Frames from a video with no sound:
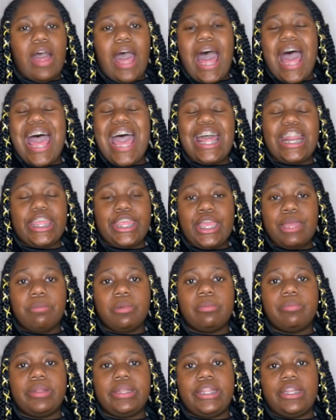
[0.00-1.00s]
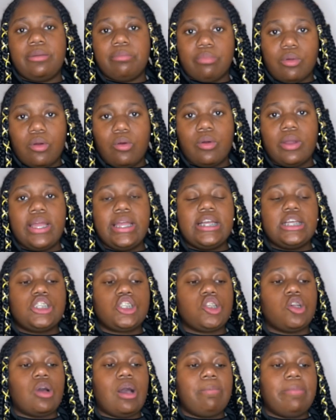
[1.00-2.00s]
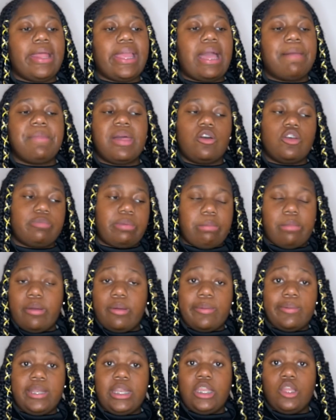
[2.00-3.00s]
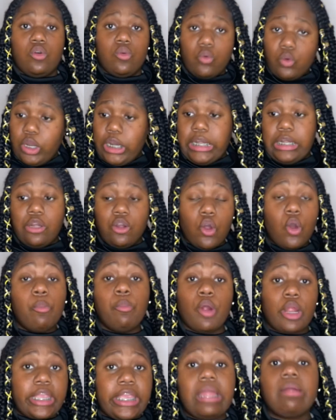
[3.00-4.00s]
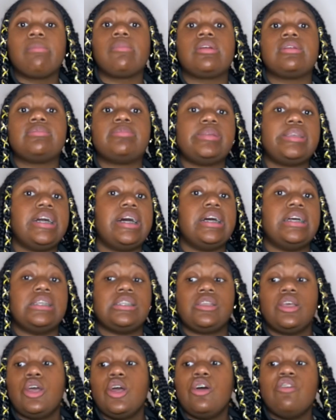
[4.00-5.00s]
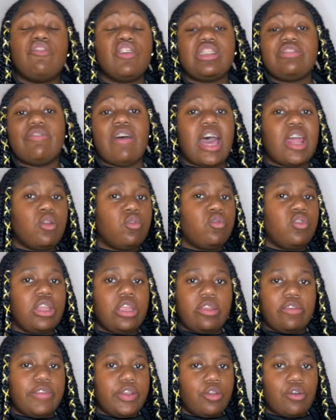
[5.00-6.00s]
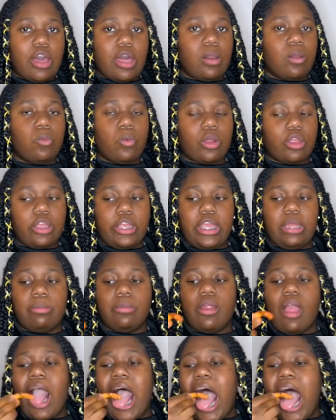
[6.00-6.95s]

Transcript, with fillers: I had a camera but then it broke, so I'm like, I'm not gonna spend my money on no more cameras because first of all, I don't really even know how to work a camera.